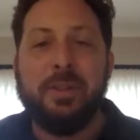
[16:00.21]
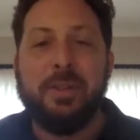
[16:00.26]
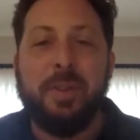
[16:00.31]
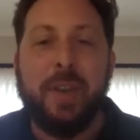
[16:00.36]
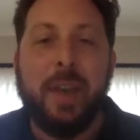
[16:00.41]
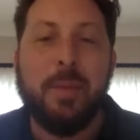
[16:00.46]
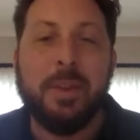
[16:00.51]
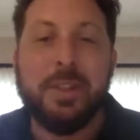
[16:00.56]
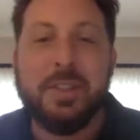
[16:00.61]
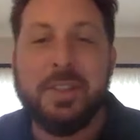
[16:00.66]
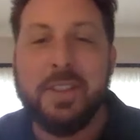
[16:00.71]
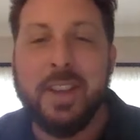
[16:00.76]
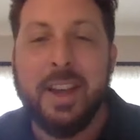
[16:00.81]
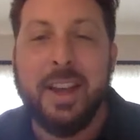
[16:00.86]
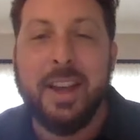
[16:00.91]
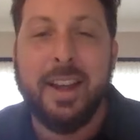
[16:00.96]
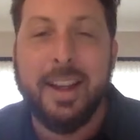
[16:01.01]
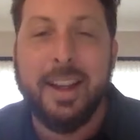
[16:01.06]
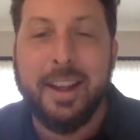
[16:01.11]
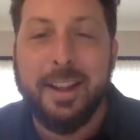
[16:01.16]
famous,
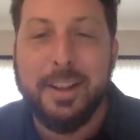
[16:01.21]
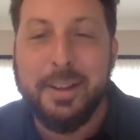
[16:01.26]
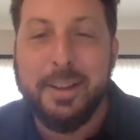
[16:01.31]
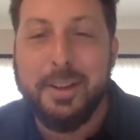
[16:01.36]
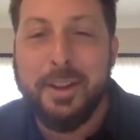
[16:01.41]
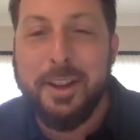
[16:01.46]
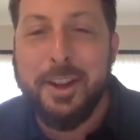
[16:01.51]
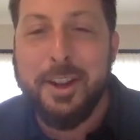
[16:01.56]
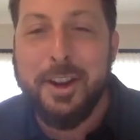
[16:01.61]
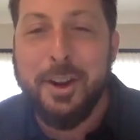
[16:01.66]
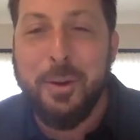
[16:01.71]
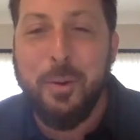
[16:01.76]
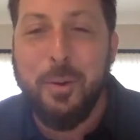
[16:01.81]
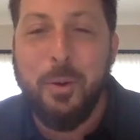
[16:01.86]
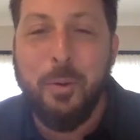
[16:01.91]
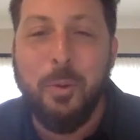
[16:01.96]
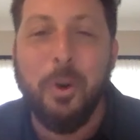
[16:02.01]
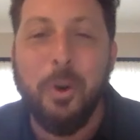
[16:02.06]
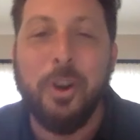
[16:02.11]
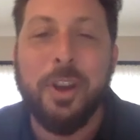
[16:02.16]
uh, you know,
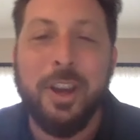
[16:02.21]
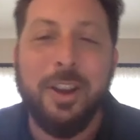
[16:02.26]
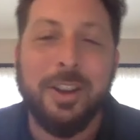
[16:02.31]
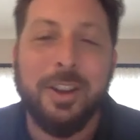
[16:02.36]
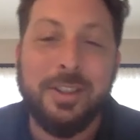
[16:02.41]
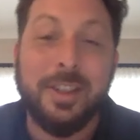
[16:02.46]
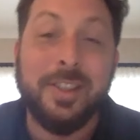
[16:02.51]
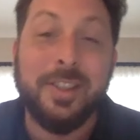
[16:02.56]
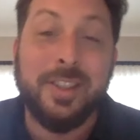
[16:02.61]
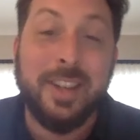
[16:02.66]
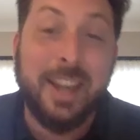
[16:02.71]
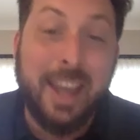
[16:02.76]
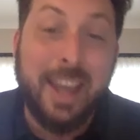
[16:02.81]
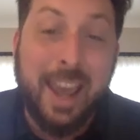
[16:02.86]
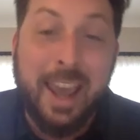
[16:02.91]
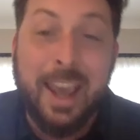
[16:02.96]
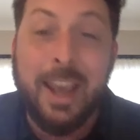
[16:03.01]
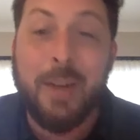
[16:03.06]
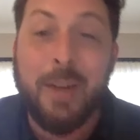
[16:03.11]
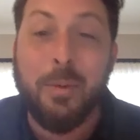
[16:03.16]
working on Citizen
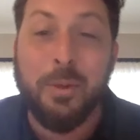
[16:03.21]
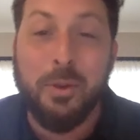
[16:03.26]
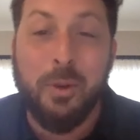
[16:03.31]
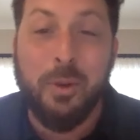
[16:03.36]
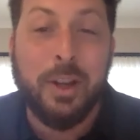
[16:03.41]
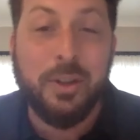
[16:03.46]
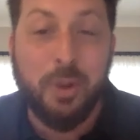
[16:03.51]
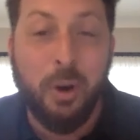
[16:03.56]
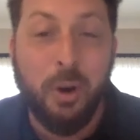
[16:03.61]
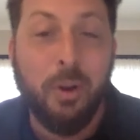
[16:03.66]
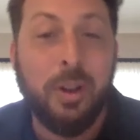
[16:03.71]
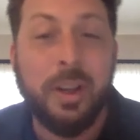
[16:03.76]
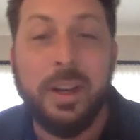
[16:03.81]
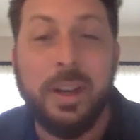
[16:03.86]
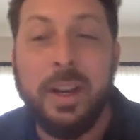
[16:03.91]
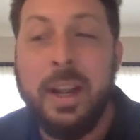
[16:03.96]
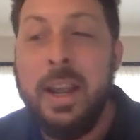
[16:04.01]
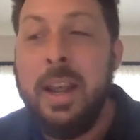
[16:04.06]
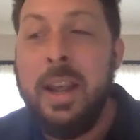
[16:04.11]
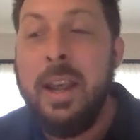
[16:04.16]
Kane with Gregg
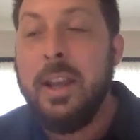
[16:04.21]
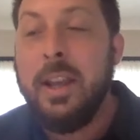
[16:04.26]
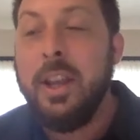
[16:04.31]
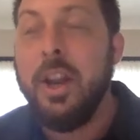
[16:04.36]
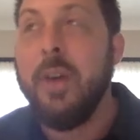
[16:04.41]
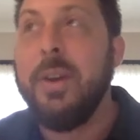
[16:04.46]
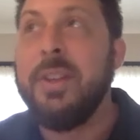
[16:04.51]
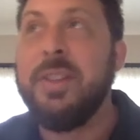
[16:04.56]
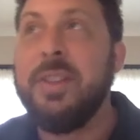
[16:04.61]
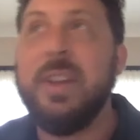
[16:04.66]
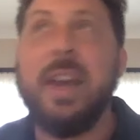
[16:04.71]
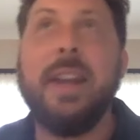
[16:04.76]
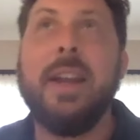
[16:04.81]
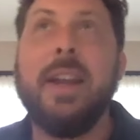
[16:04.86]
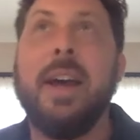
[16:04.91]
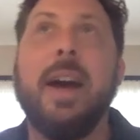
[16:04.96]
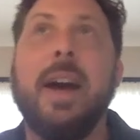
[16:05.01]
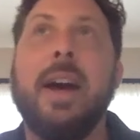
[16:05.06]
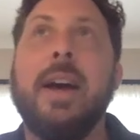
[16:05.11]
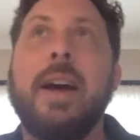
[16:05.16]
Toland, you know, he said,
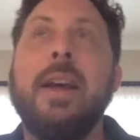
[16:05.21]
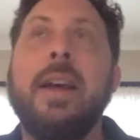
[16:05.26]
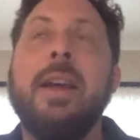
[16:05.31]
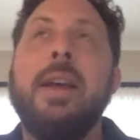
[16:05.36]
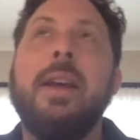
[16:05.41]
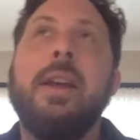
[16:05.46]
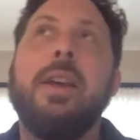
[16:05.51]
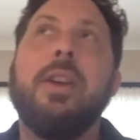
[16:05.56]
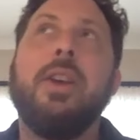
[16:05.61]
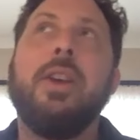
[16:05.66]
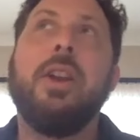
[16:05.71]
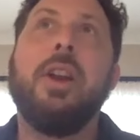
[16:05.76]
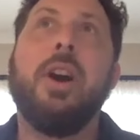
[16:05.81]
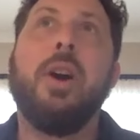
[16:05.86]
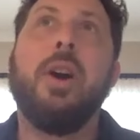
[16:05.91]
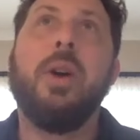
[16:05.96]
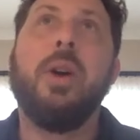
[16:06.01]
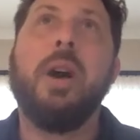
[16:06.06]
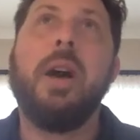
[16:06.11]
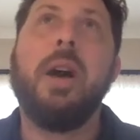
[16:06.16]
uh, you
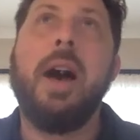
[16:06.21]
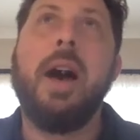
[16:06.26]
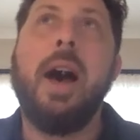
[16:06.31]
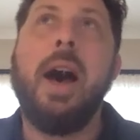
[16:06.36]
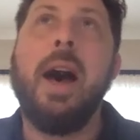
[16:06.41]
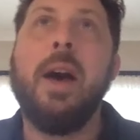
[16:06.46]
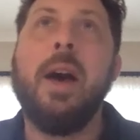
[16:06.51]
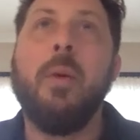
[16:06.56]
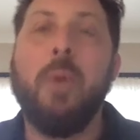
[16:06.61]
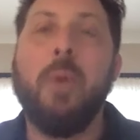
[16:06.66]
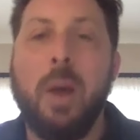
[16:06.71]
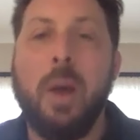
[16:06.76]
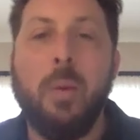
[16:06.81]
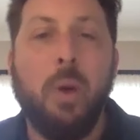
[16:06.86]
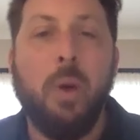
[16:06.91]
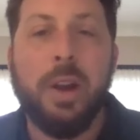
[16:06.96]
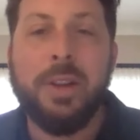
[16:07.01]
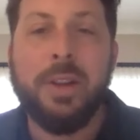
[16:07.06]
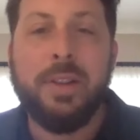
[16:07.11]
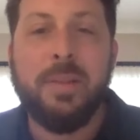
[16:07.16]
know, when I
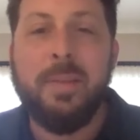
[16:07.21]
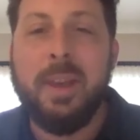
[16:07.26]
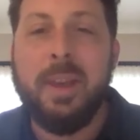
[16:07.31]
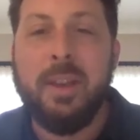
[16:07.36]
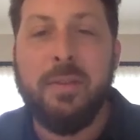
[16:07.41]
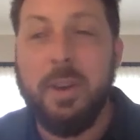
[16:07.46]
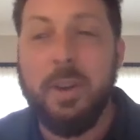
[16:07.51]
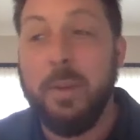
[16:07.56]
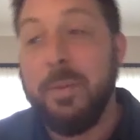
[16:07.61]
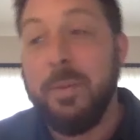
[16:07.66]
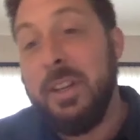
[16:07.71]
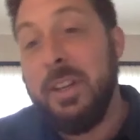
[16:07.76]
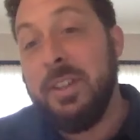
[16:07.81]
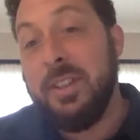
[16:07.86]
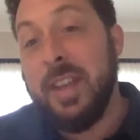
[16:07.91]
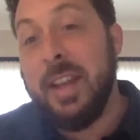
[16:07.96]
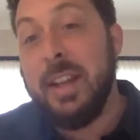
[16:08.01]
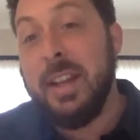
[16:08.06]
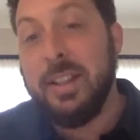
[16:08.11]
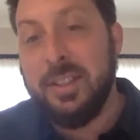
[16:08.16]
wanted to make films, and he
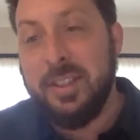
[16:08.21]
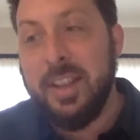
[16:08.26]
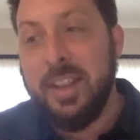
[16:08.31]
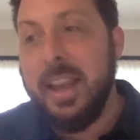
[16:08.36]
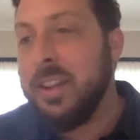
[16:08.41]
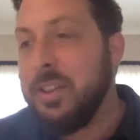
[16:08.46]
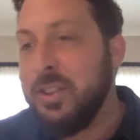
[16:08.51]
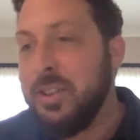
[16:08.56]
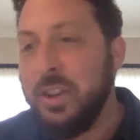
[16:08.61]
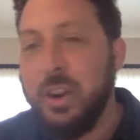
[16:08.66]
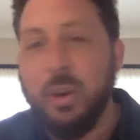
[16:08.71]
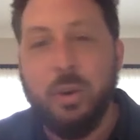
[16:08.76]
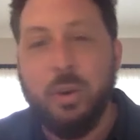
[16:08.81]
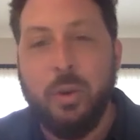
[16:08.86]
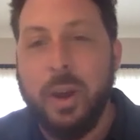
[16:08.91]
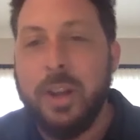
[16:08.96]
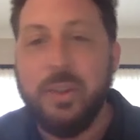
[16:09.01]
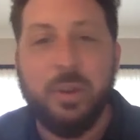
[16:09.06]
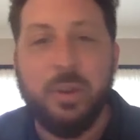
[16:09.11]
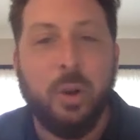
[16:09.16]
said it since, you know,
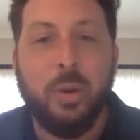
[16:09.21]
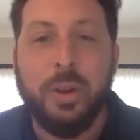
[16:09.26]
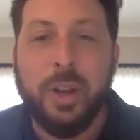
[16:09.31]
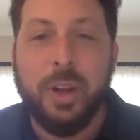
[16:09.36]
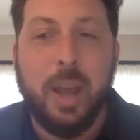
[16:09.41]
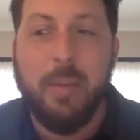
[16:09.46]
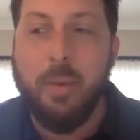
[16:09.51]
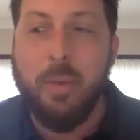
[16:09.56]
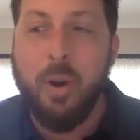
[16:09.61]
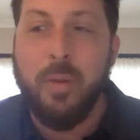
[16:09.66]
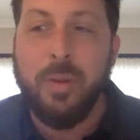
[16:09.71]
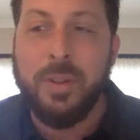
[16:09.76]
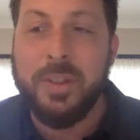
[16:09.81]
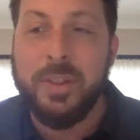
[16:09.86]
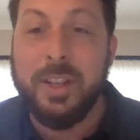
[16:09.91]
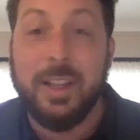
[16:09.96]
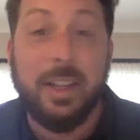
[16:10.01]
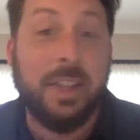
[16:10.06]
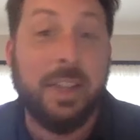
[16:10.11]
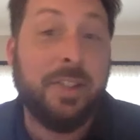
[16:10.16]
Gregg Toland came over and
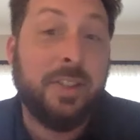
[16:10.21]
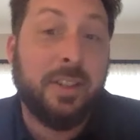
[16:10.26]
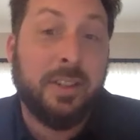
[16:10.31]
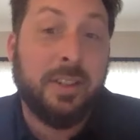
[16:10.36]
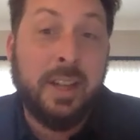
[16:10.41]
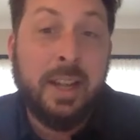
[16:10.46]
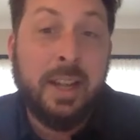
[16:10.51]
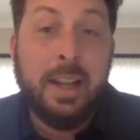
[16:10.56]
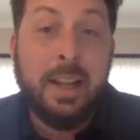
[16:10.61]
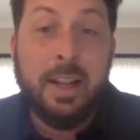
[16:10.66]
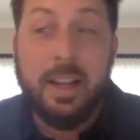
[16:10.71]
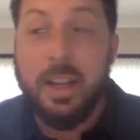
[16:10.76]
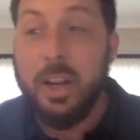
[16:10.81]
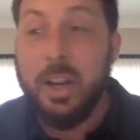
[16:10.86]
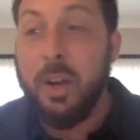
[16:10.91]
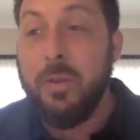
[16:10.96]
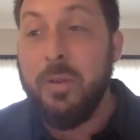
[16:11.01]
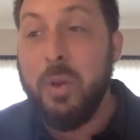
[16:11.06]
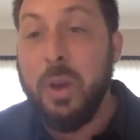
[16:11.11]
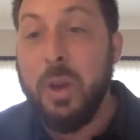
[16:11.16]
said, listen, you
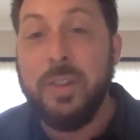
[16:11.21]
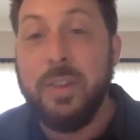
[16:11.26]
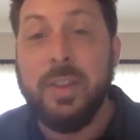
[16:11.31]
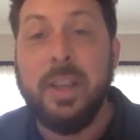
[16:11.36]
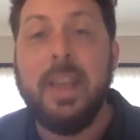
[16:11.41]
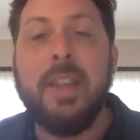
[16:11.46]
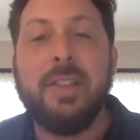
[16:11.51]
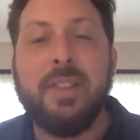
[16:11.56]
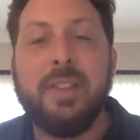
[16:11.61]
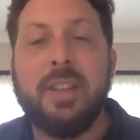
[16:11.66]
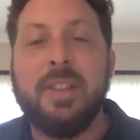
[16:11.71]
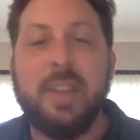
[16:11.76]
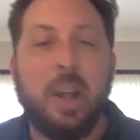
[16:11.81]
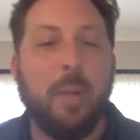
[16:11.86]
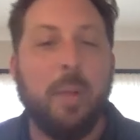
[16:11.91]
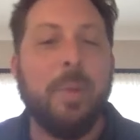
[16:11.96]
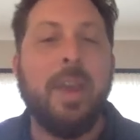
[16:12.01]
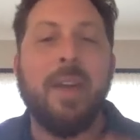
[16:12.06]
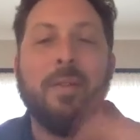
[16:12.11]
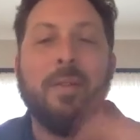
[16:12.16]
know, you, he, said, he said,
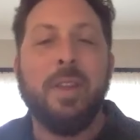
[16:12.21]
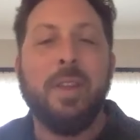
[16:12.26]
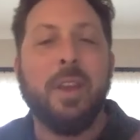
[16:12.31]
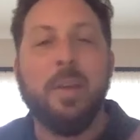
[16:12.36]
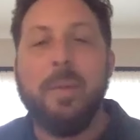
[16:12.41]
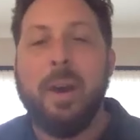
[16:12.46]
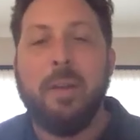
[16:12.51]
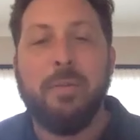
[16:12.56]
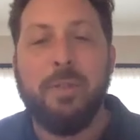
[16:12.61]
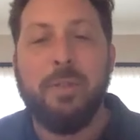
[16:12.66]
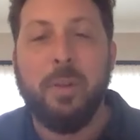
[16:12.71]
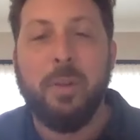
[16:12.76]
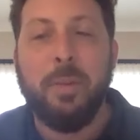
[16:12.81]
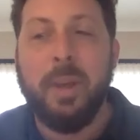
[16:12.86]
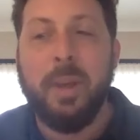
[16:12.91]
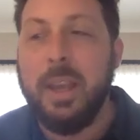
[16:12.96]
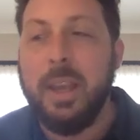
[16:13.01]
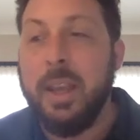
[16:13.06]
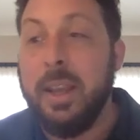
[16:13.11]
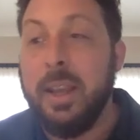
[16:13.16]
tell me everything about
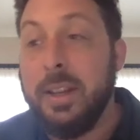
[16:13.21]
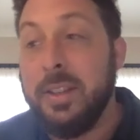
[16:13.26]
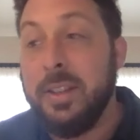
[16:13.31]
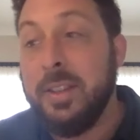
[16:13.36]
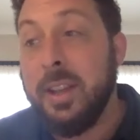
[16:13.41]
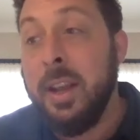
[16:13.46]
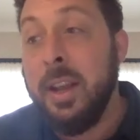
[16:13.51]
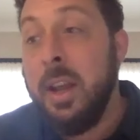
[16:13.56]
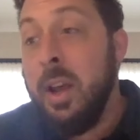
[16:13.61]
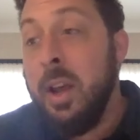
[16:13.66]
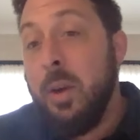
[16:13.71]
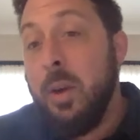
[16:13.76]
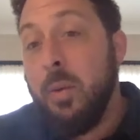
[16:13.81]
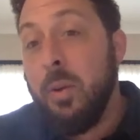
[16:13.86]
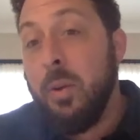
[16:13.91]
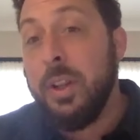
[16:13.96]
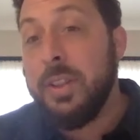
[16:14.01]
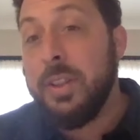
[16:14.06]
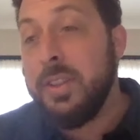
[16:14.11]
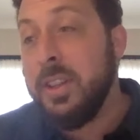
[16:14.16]
filmmaking. And he said,
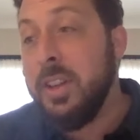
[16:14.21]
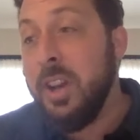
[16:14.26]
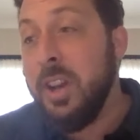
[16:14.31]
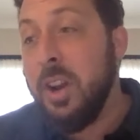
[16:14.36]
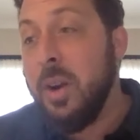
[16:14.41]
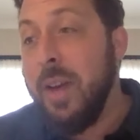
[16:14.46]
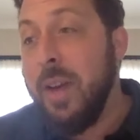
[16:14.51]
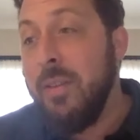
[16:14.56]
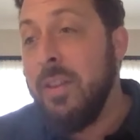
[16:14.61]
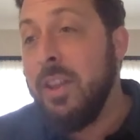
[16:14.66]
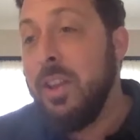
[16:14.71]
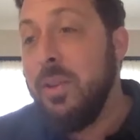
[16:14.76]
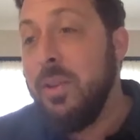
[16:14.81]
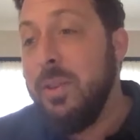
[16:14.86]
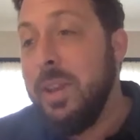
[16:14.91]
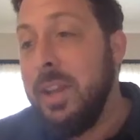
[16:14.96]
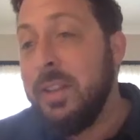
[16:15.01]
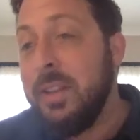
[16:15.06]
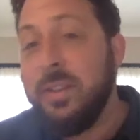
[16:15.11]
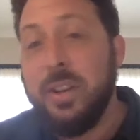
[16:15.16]
well, listen, you know, everything you
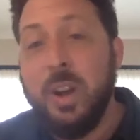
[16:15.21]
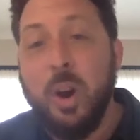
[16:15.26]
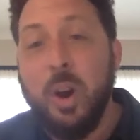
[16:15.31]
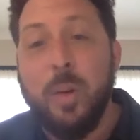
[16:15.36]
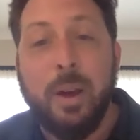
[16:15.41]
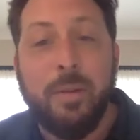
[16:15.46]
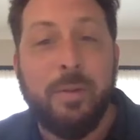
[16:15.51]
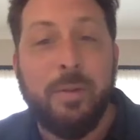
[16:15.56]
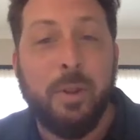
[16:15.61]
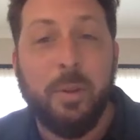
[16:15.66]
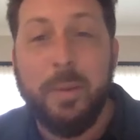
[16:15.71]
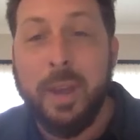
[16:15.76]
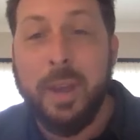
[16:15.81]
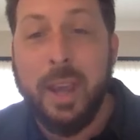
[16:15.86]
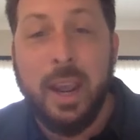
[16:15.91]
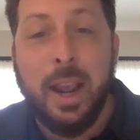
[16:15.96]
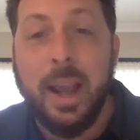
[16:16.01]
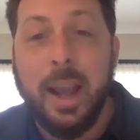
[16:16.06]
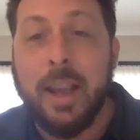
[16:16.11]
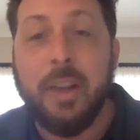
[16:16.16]
need to know about
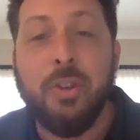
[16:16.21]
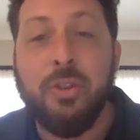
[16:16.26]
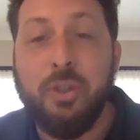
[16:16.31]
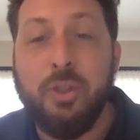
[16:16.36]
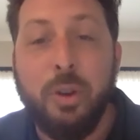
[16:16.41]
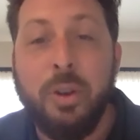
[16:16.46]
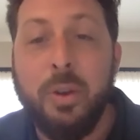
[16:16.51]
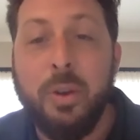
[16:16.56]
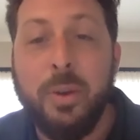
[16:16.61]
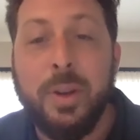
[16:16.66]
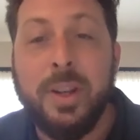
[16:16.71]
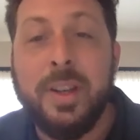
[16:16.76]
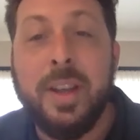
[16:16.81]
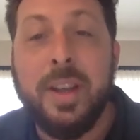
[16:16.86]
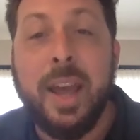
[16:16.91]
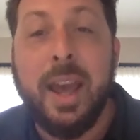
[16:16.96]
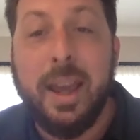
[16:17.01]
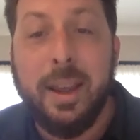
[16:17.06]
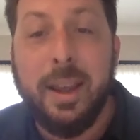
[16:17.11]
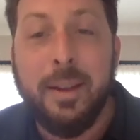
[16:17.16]
filmmaking, I can show you in a
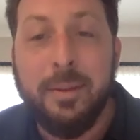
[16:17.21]
day.